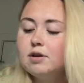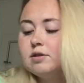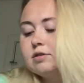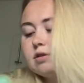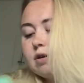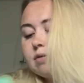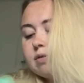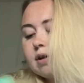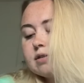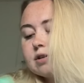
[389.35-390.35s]
So
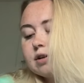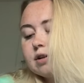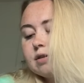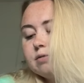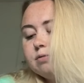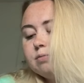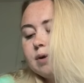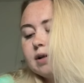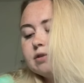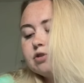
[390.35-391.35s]
that's good. Oh,
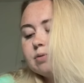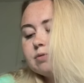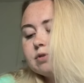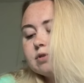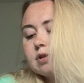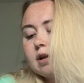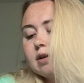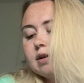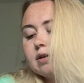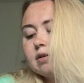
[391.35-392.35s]
my gems are
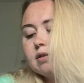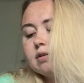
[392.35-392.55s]
sliding.